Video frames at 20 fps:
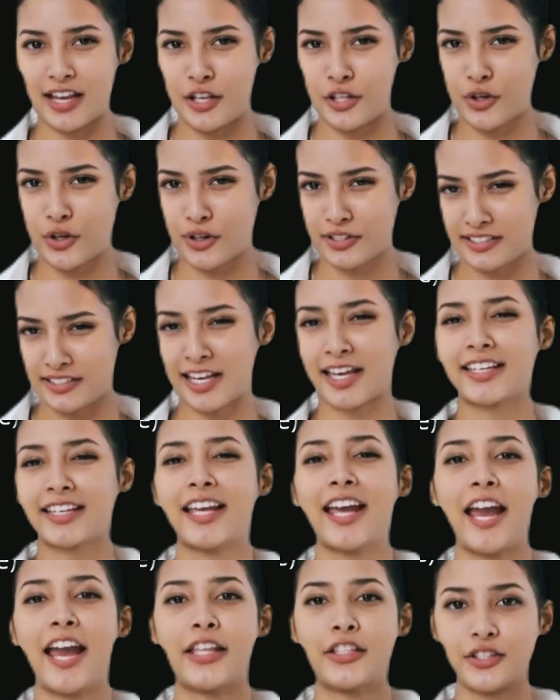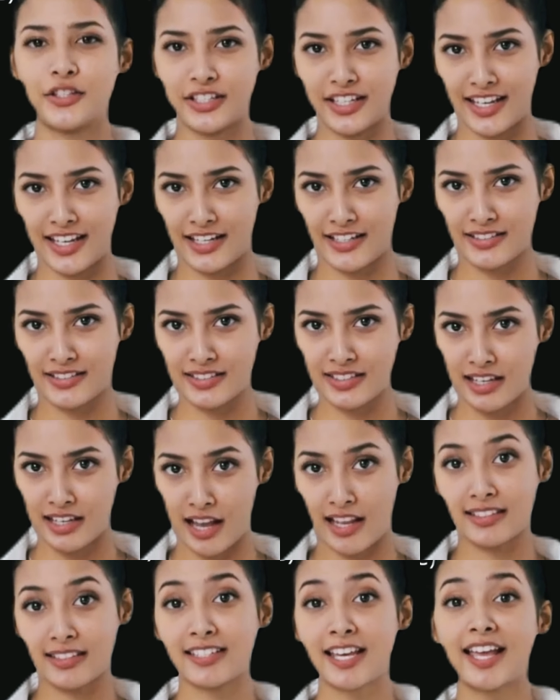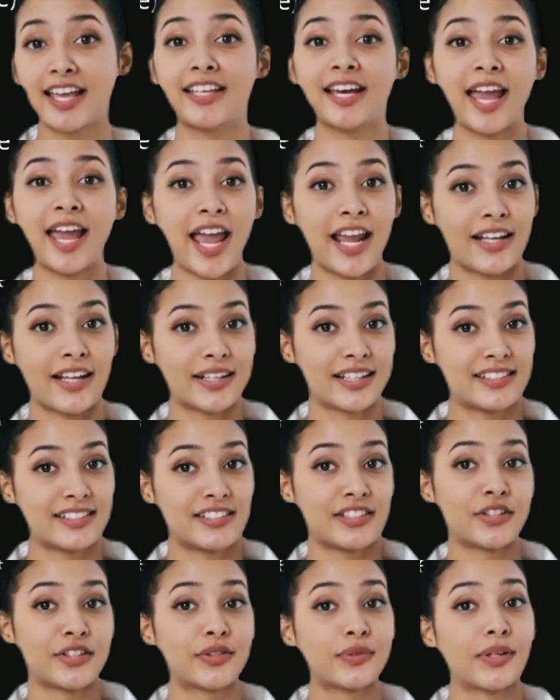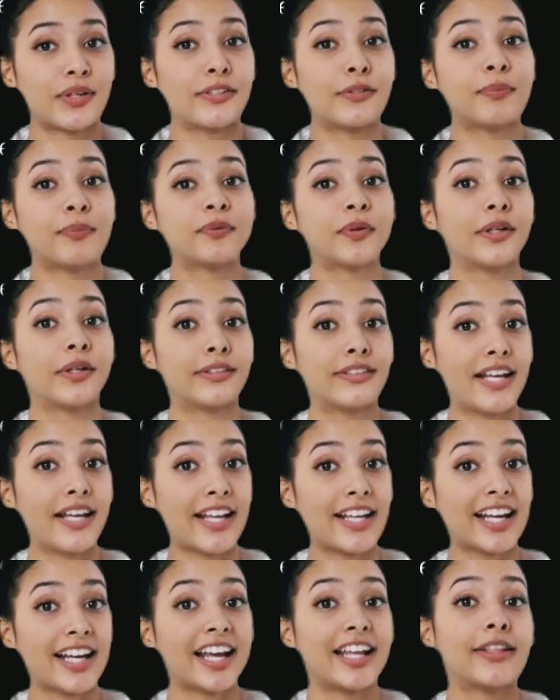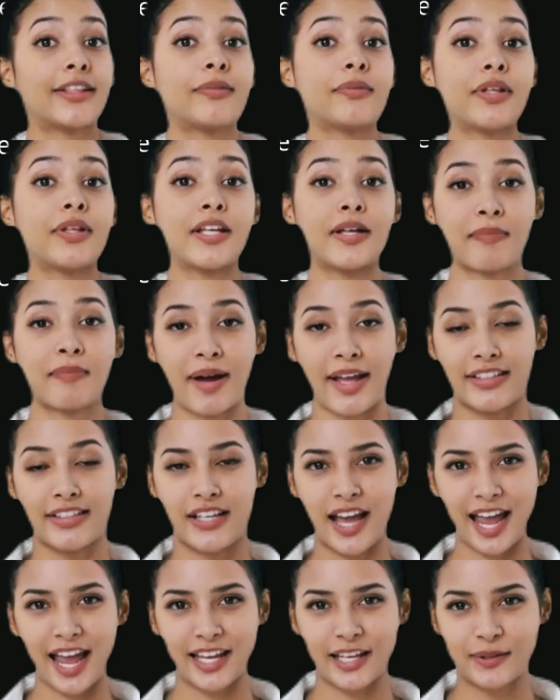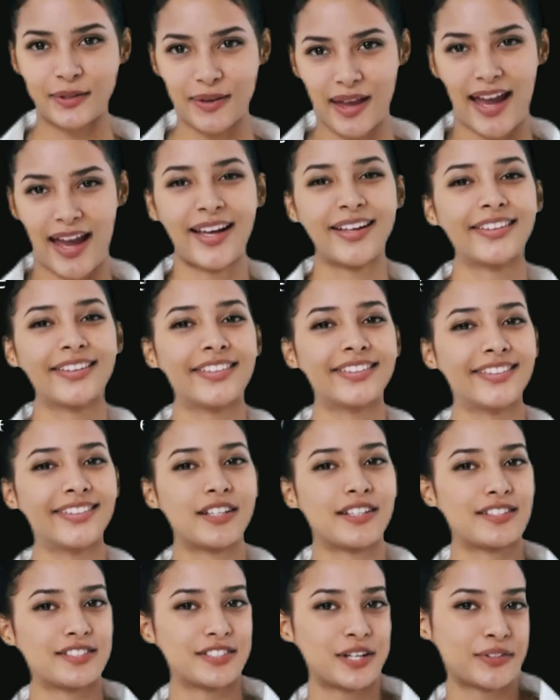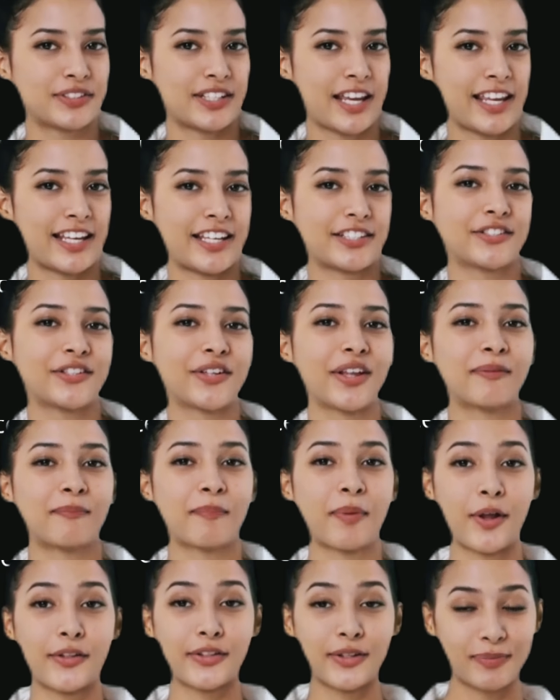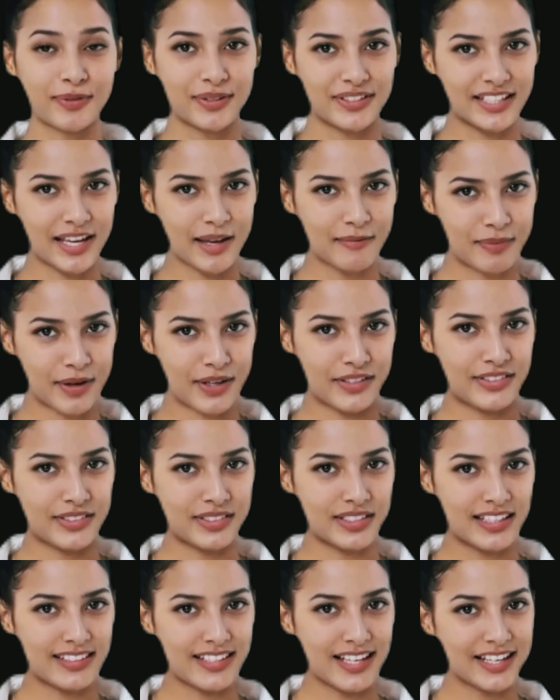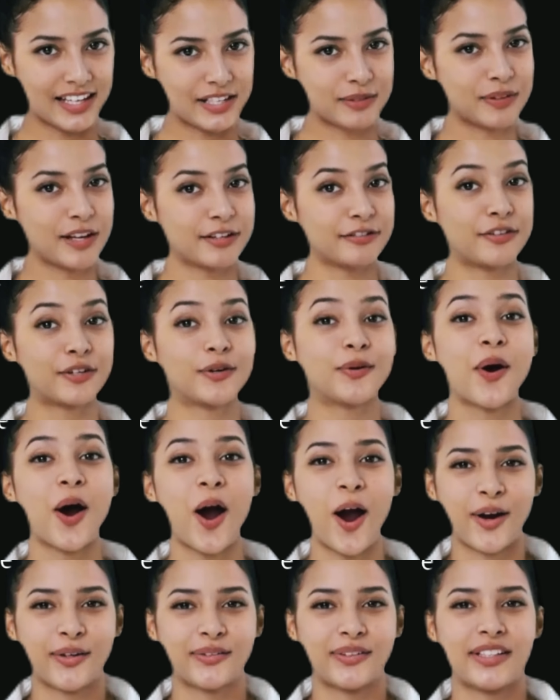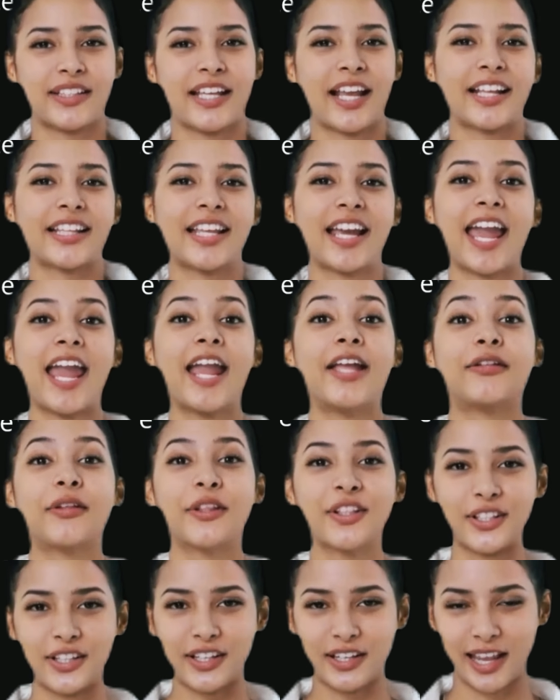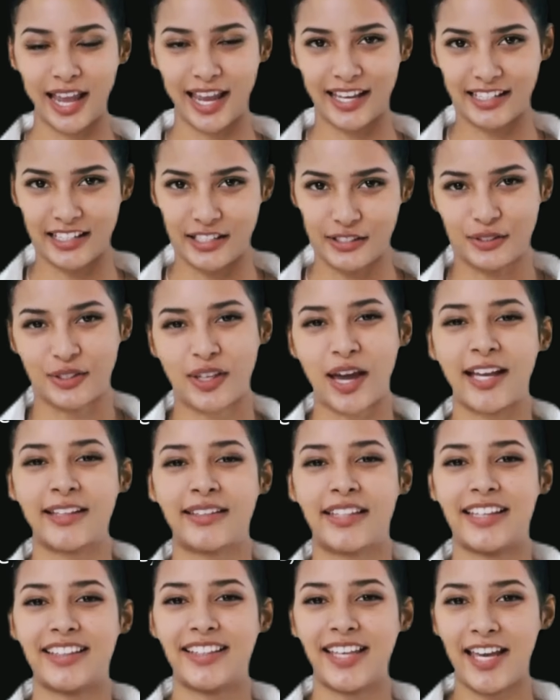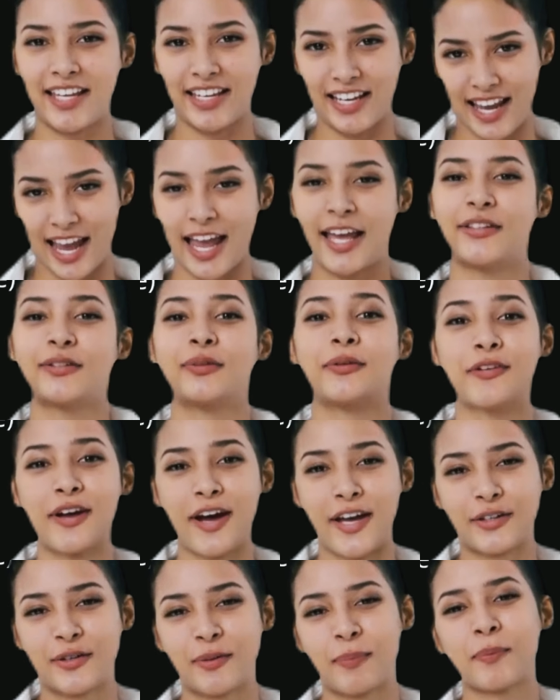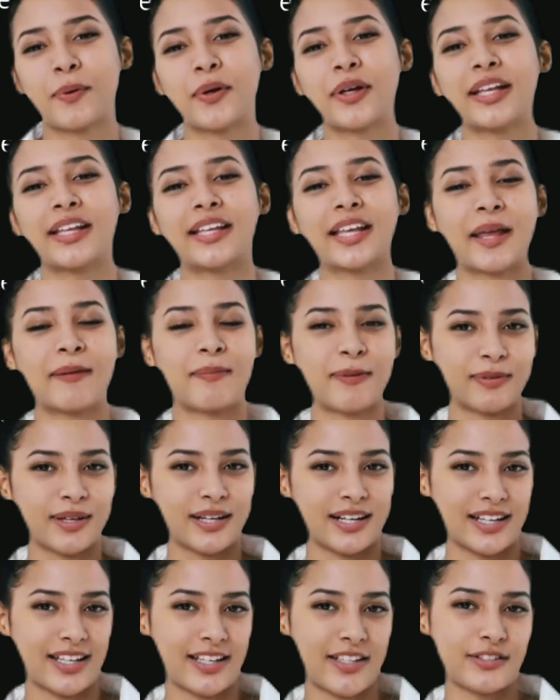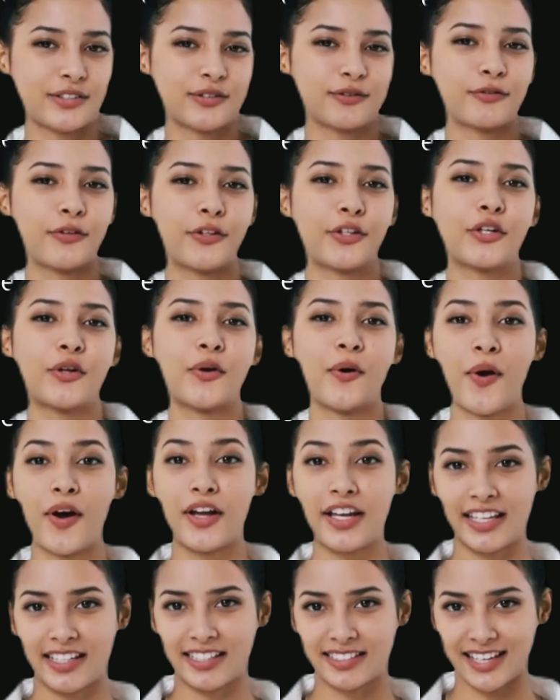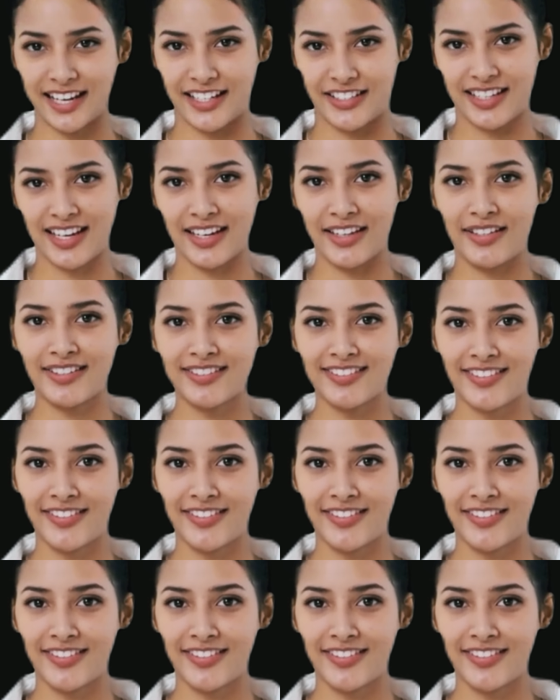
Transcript: your data engineers, data analysts to explore data in pretty much any way. So they can join multiple tables. They can review all the data and return and extract that data and provide reporting capabilities for your organization.